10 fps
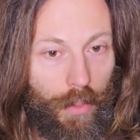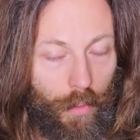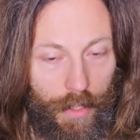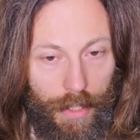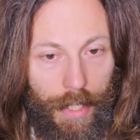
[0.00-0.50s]

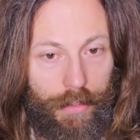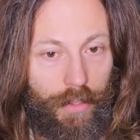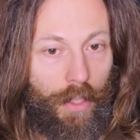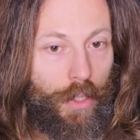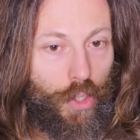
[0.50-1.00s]
only
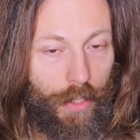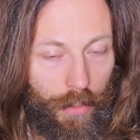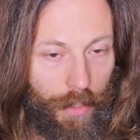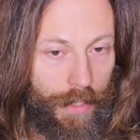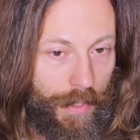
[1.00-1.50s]

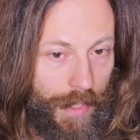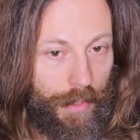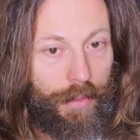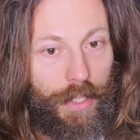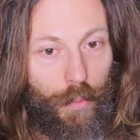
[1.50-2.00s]
ideological, it is
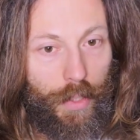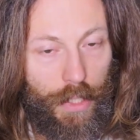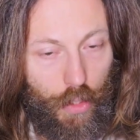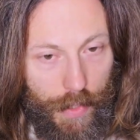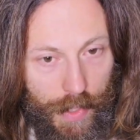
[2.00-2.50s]
indeed
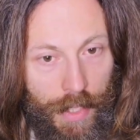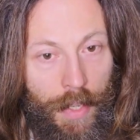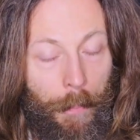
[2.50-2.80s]
religious.